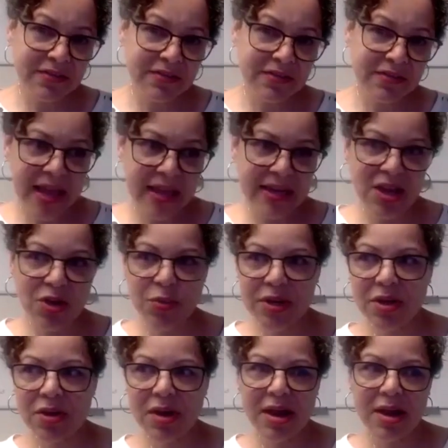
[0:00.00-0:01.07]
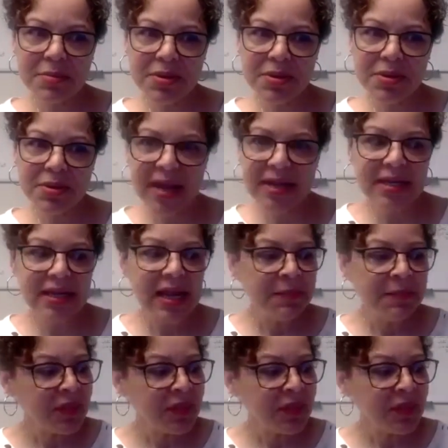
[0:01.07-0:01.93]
for that and we don't upgrade it,